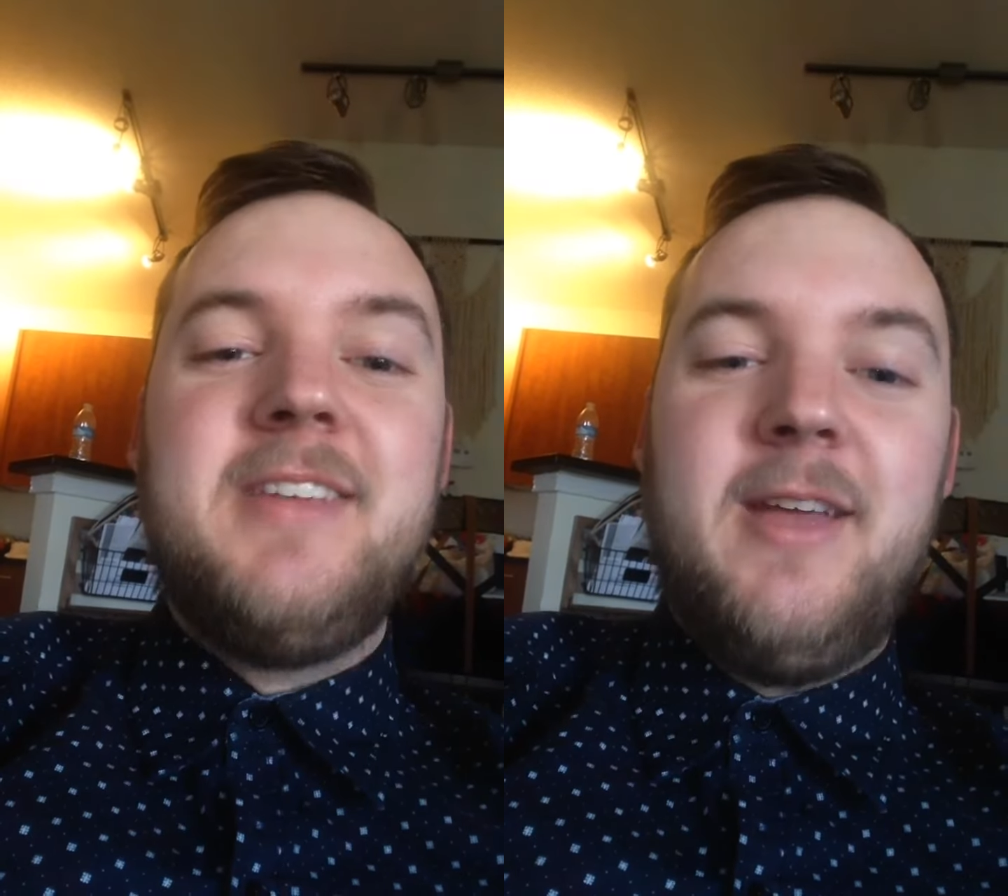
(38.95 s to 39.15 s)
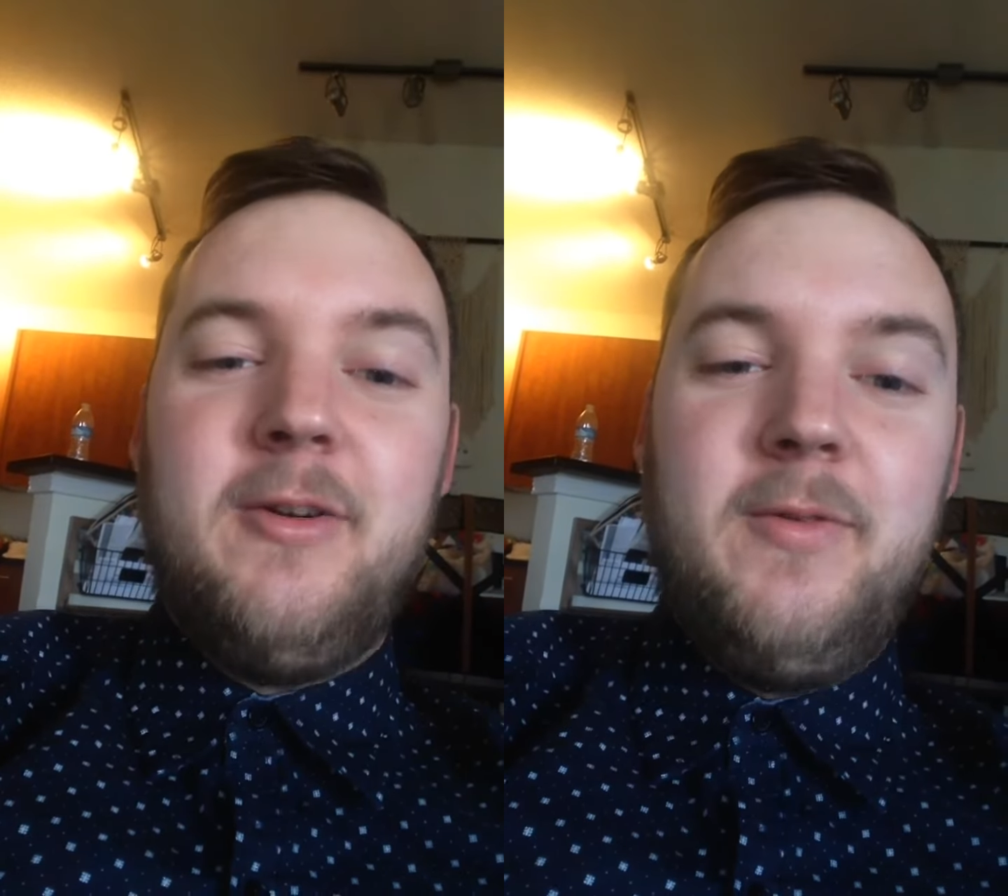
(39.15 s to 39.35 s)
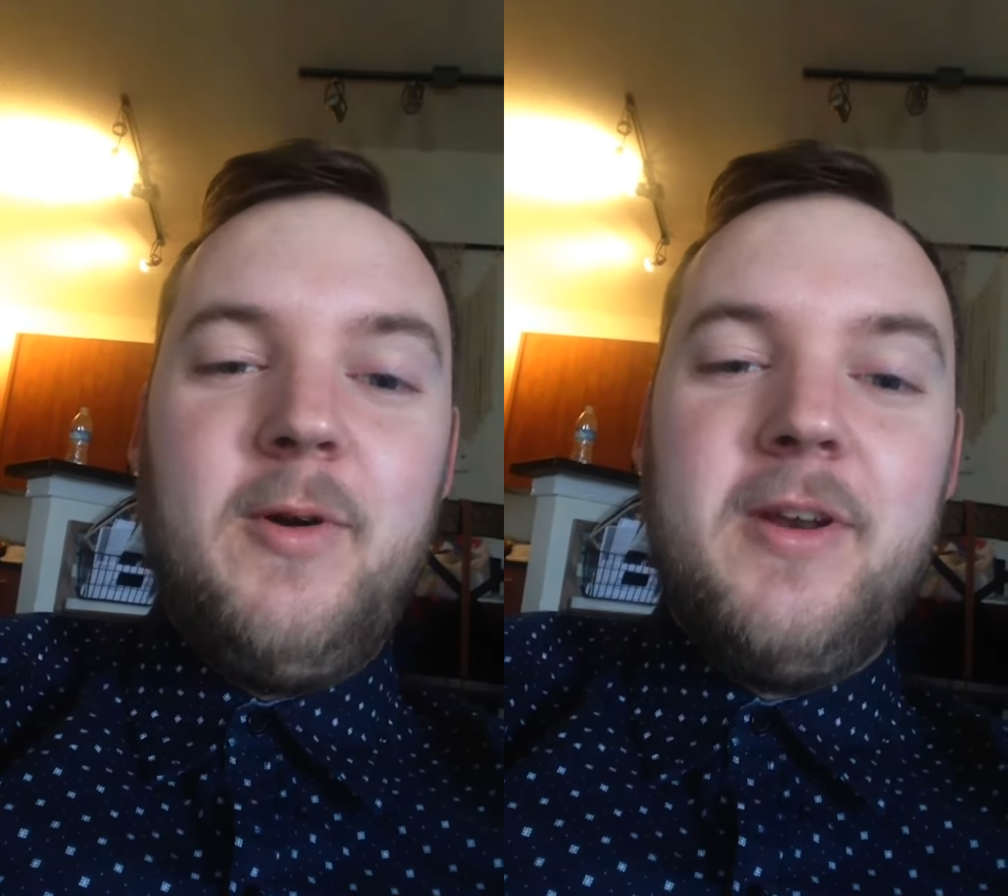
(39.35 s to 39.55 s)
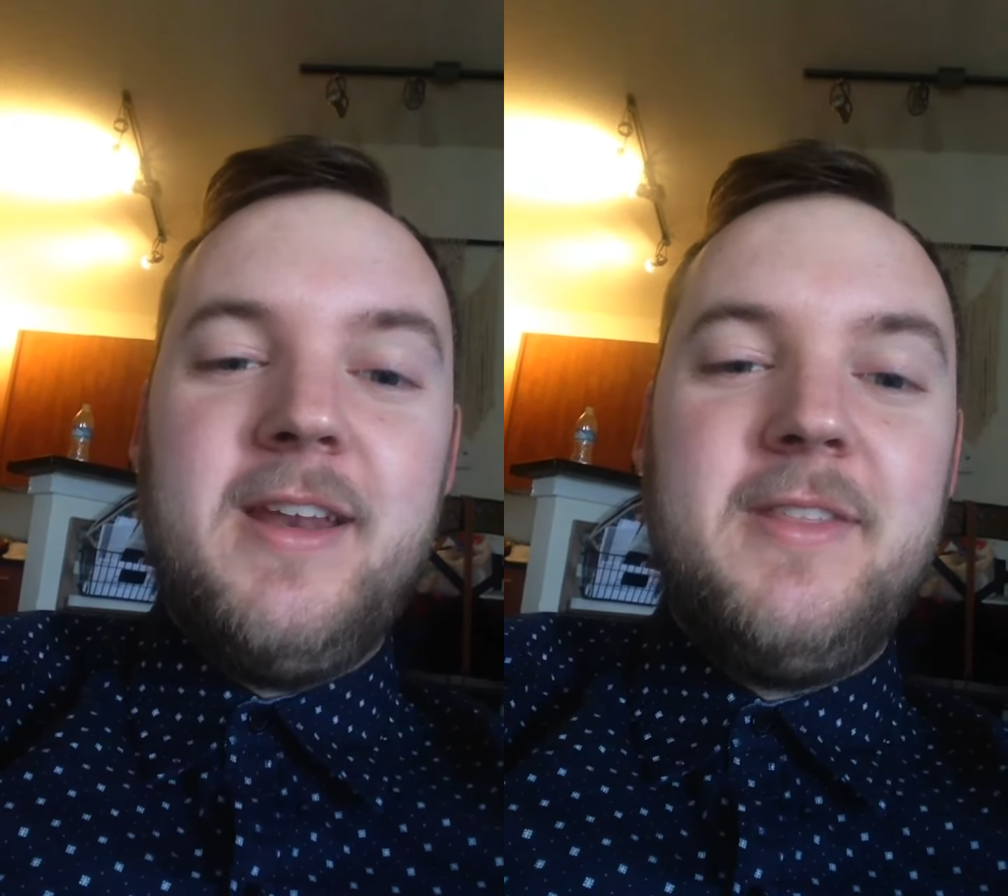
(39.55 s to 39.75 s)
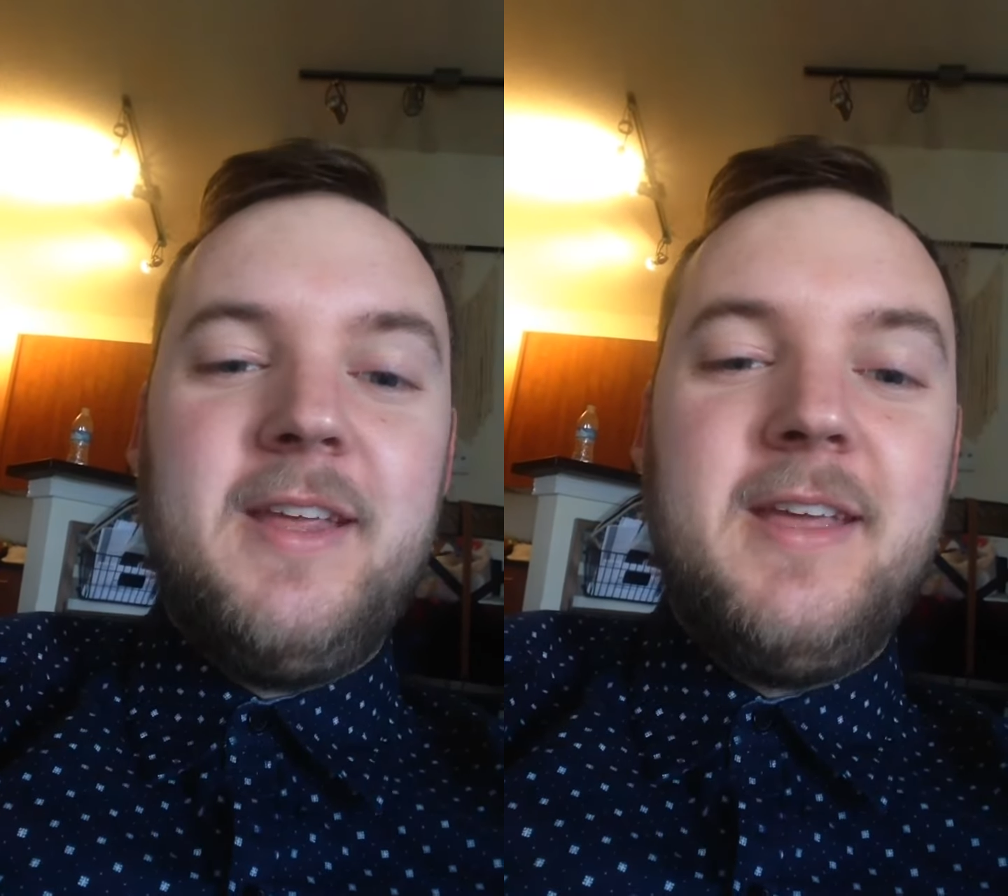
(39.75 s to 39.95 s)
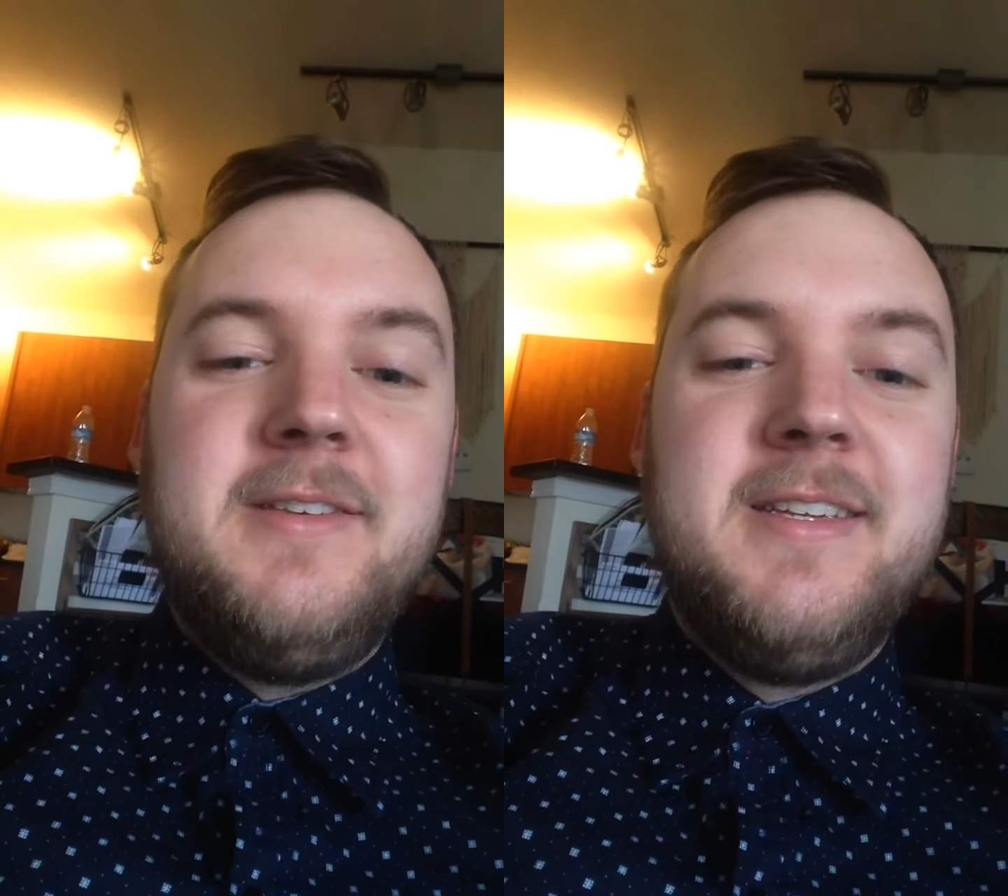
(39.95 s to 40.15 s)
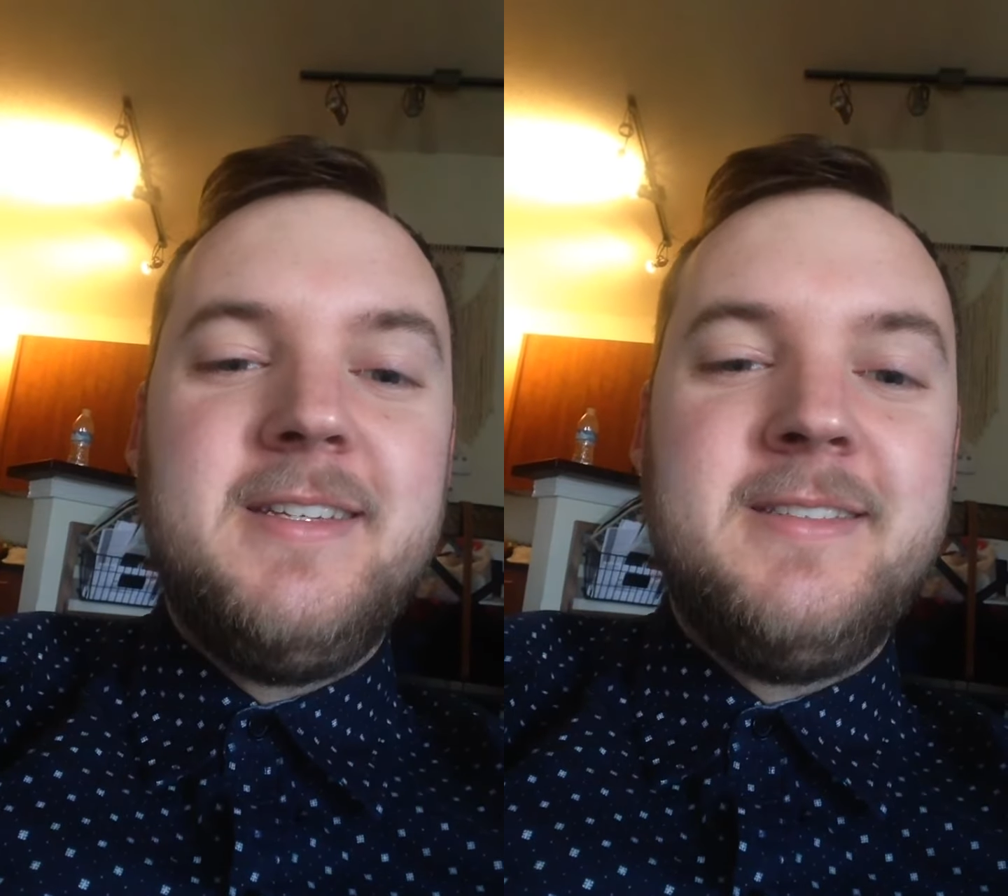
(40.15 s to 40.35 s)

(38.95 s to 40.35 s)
Tanner Farted at the End,